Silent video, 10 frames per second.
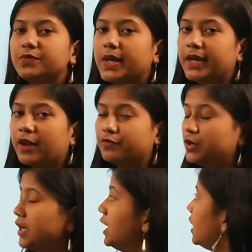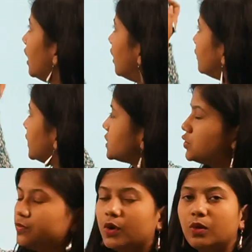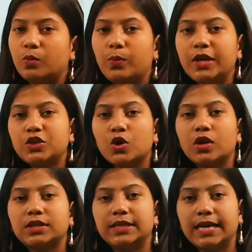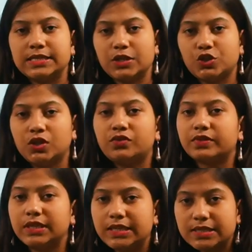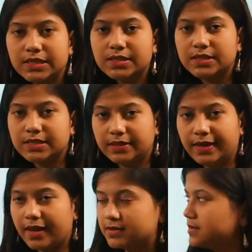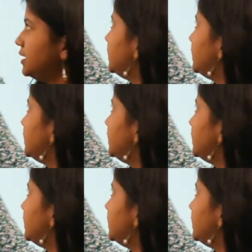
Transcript: me very carefully. First of all, which organization releases this index?